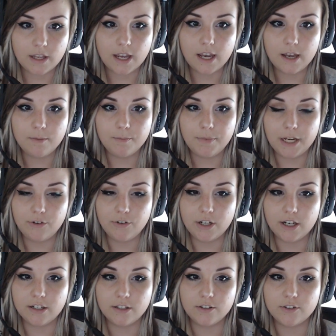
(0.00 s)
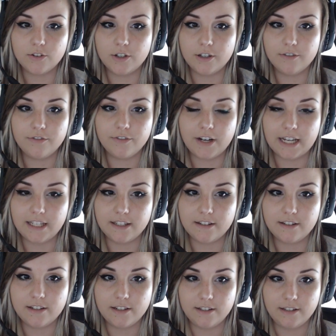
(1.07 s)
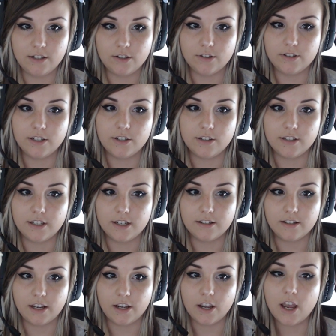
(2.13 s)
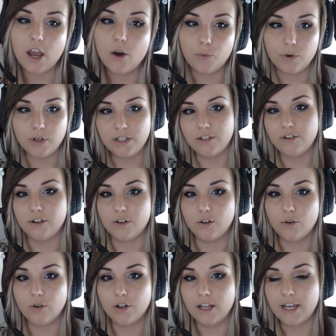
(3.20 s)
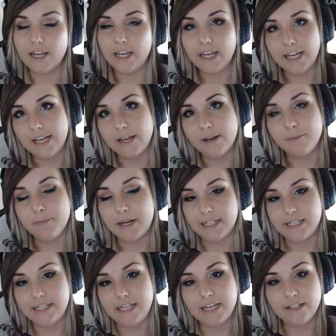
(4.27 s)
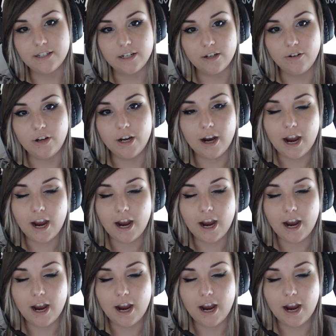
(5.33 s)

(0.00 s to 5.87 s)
Patrick_Franz00 is asking, what is your goal in my CS career?